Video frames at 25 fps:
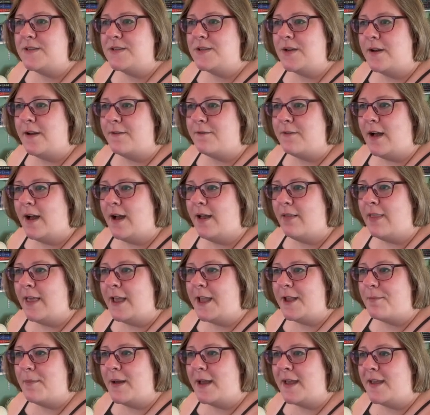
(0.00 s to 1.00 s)
So I've got
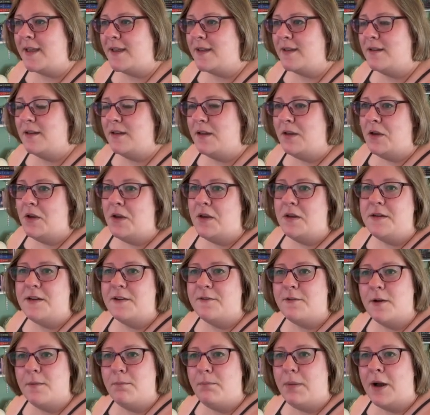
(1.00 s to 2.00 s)
like my
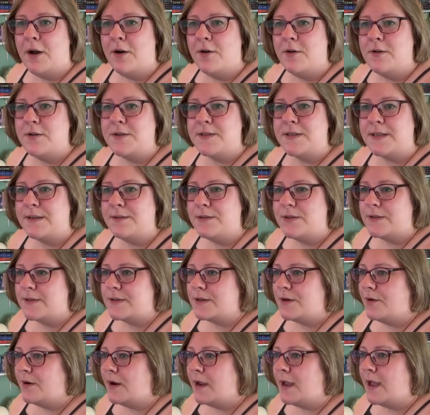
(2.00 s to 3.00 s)
different posts,
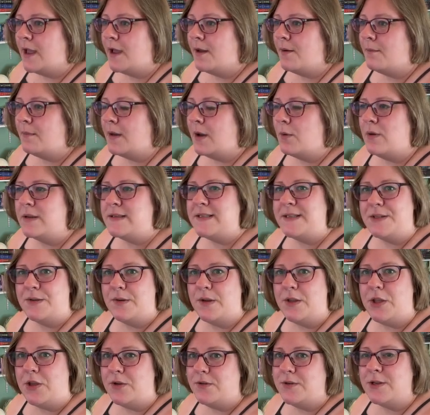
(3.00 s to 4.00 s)
Instagram. I wasn't
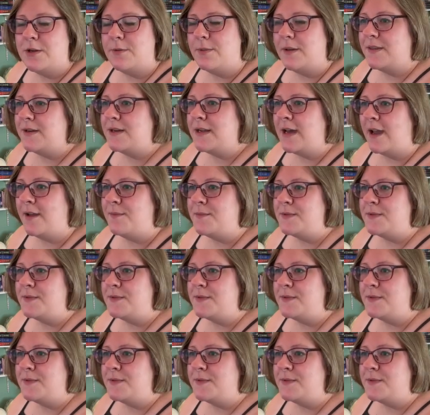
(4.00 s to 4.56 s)
doing YouTube at the time.